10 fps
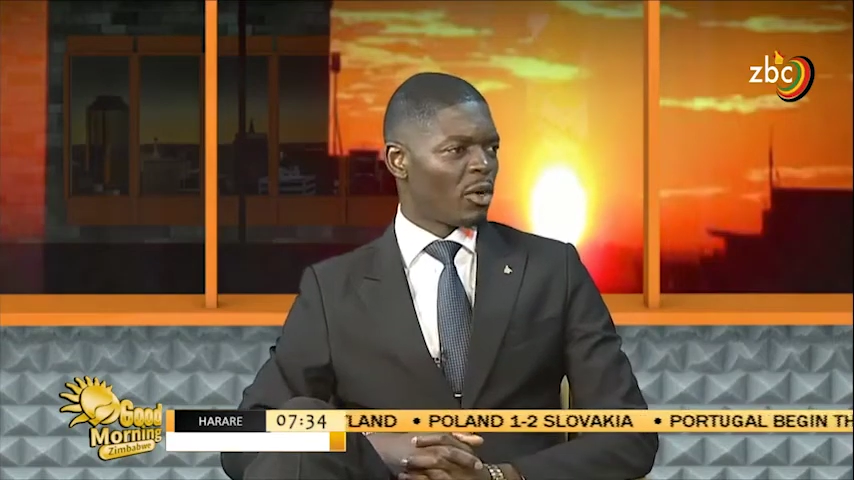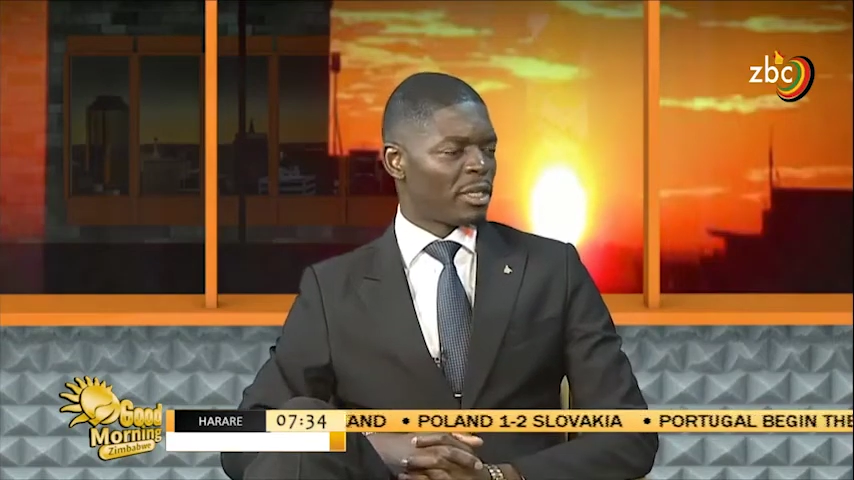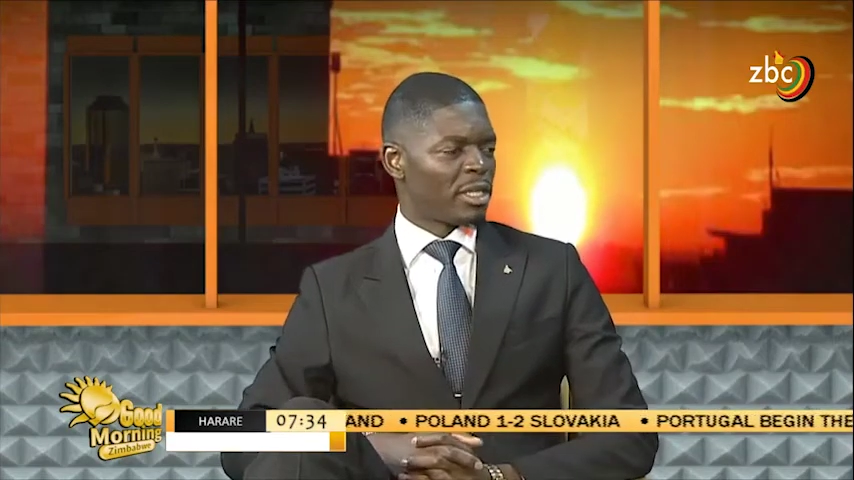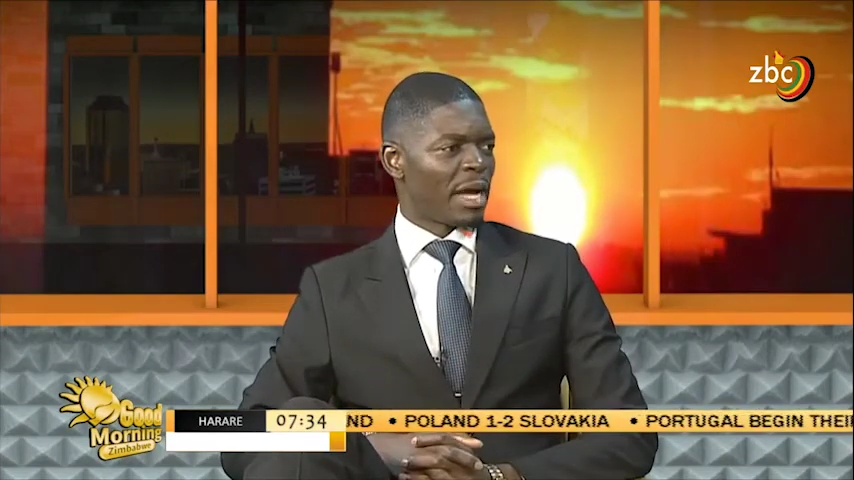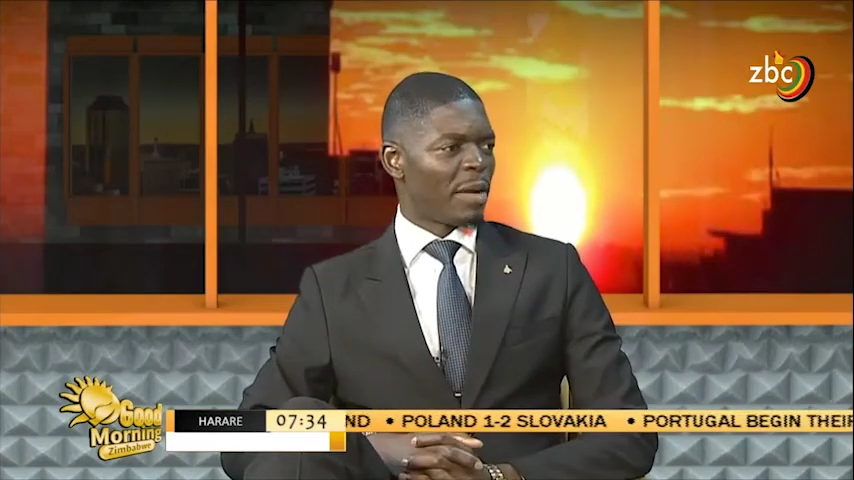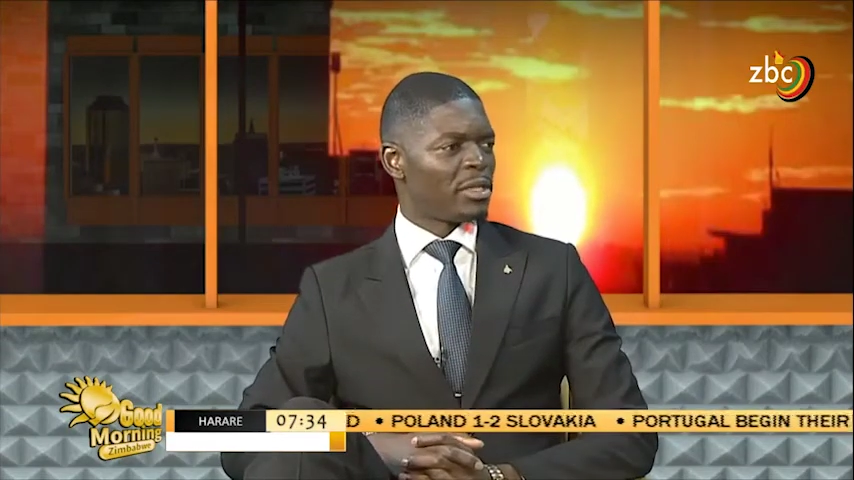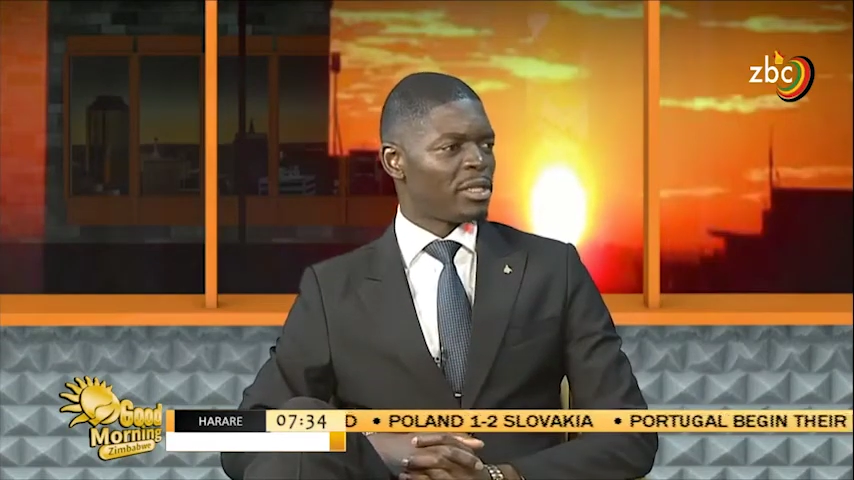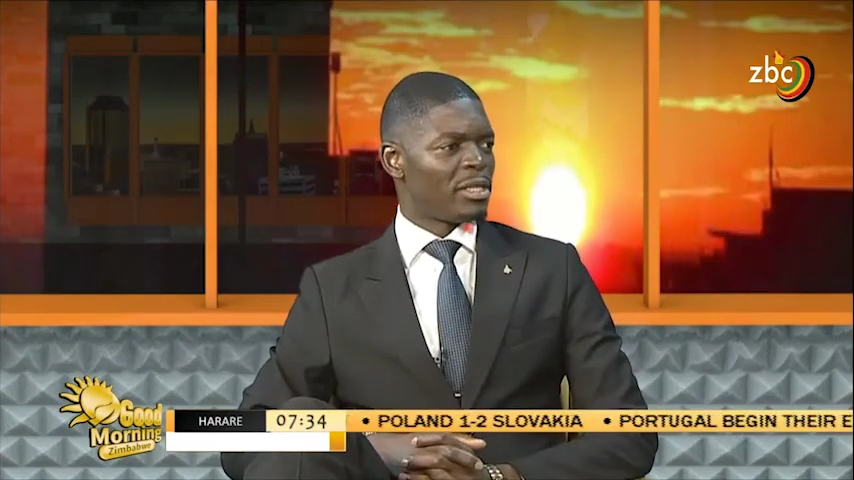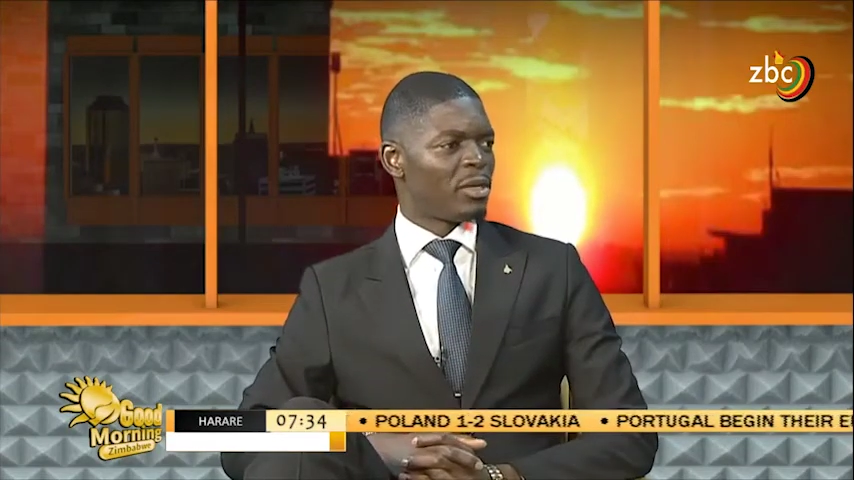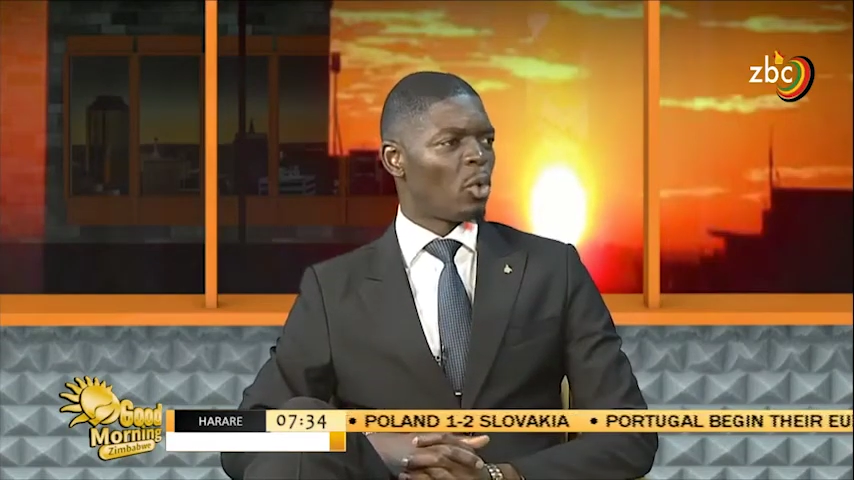but it happens
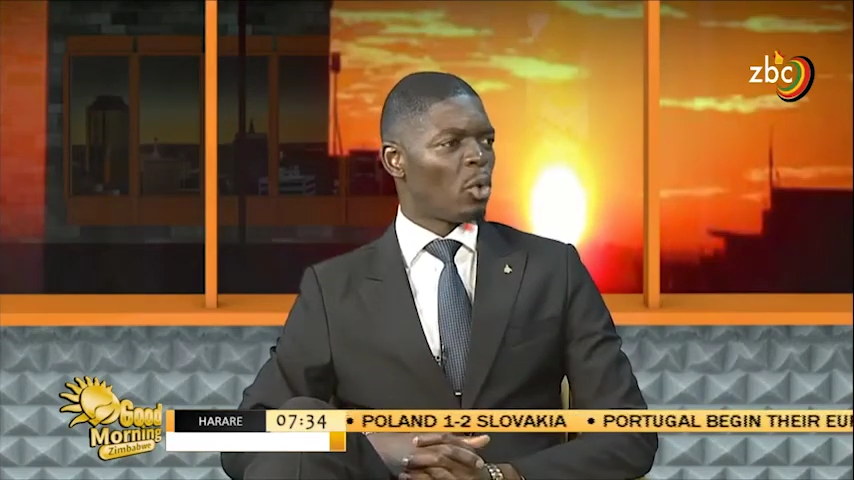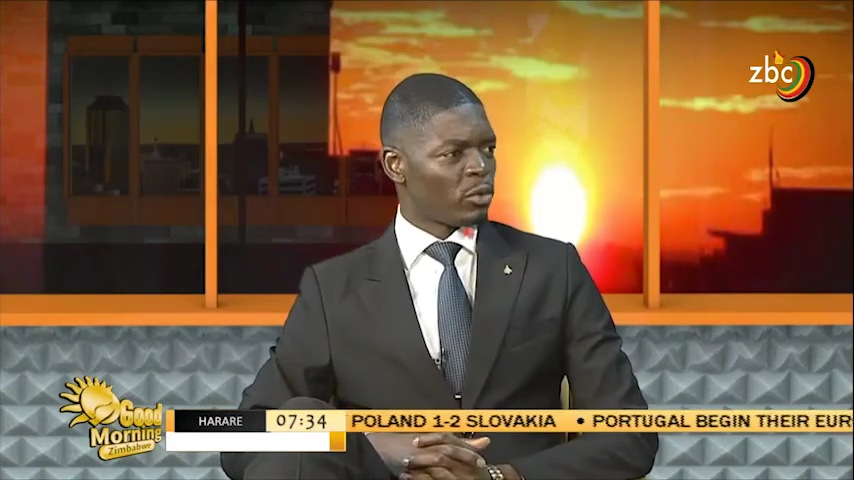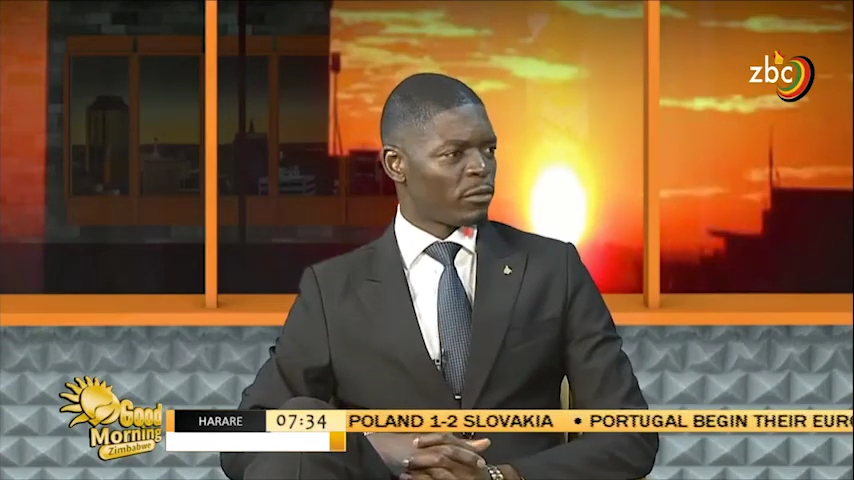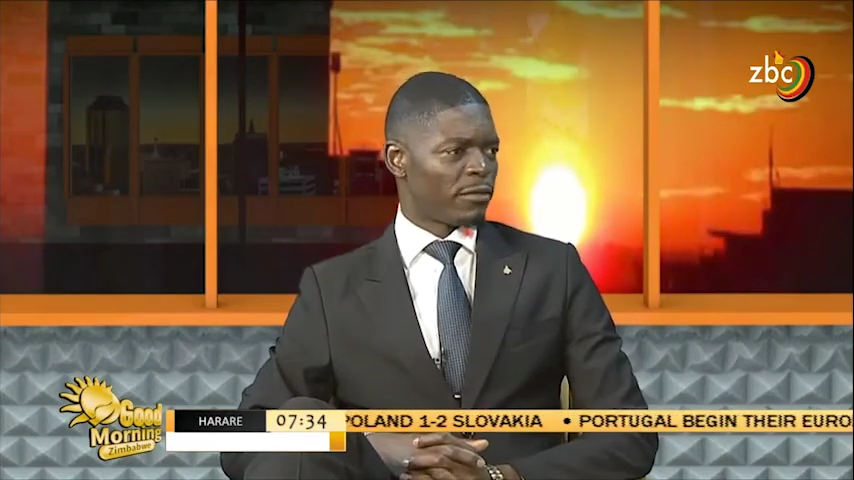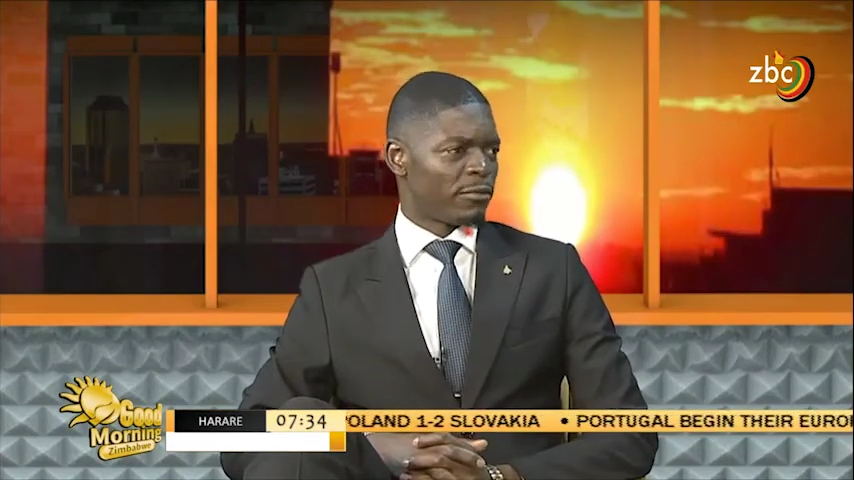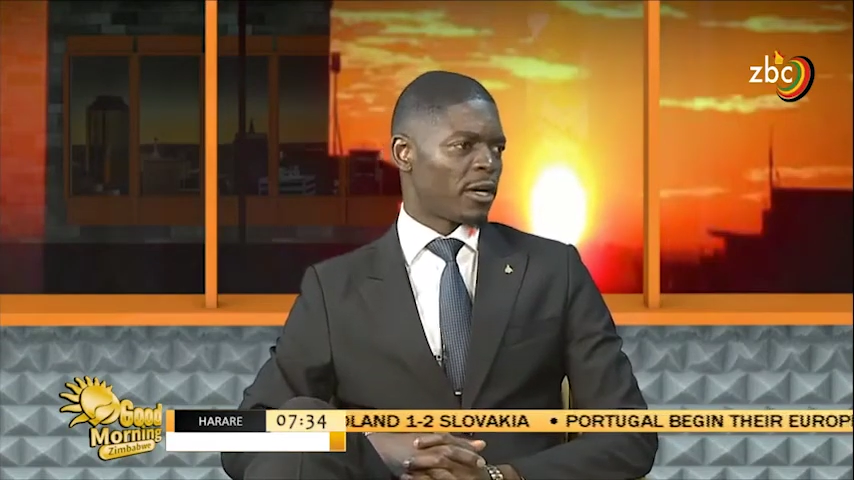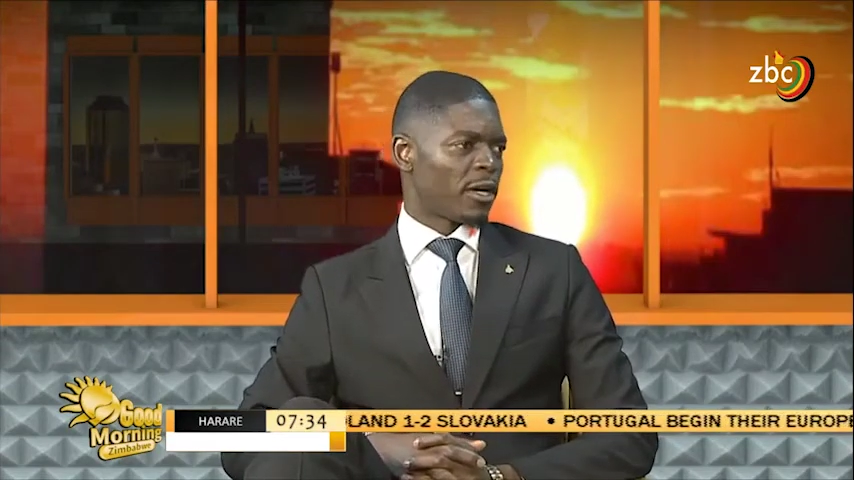in the whole of Africa.